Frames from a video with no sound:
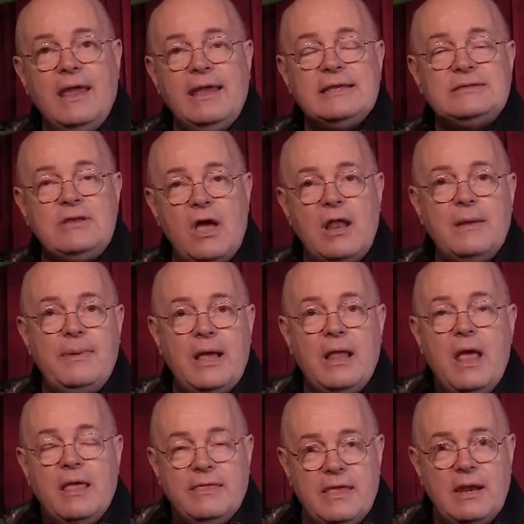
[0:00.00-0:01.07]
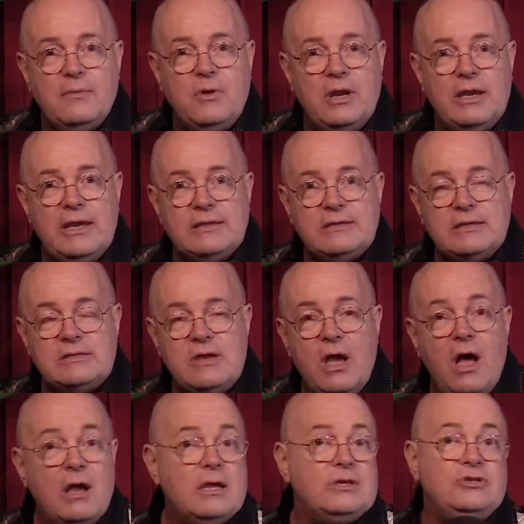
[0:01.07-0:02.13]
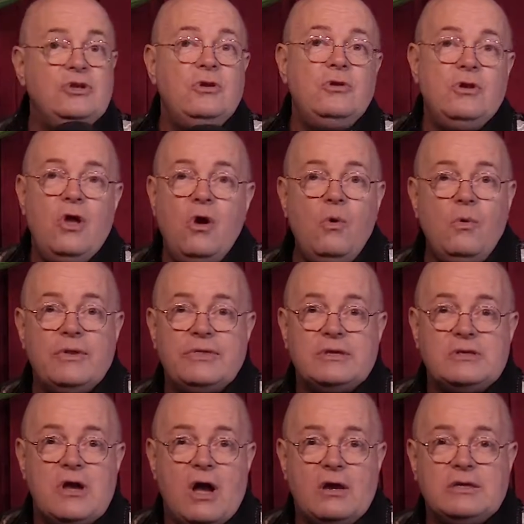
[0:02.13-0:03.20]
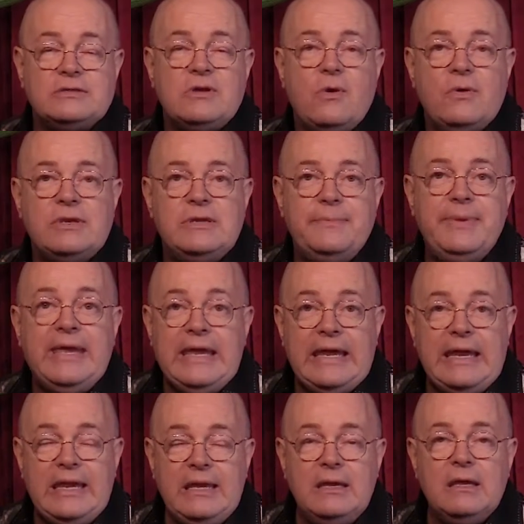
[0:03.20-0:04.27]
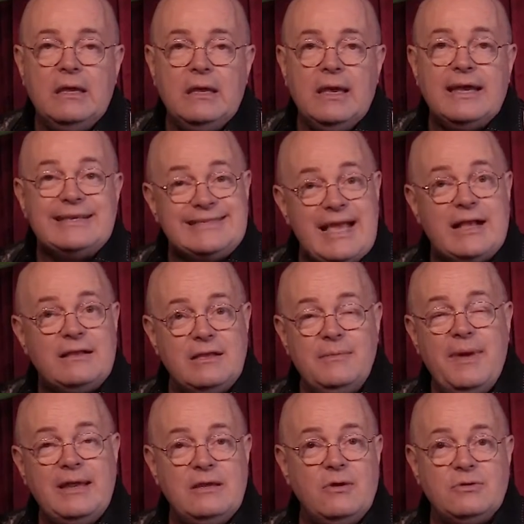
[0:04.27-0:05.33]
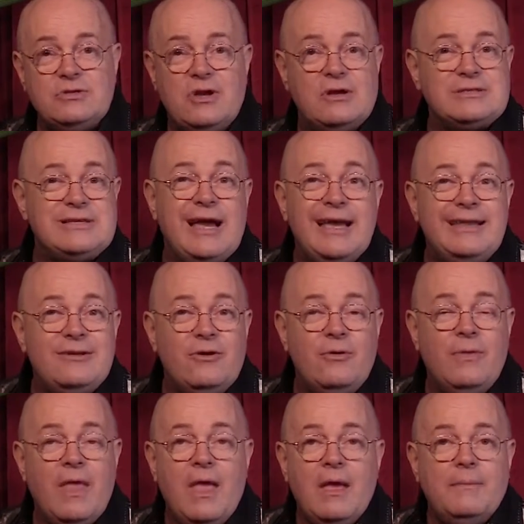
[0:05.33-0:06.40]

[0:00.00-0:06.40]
It's not about, then I'm going to get the talk, because you don't know what the talk is going to be exactly. You might know a talk title,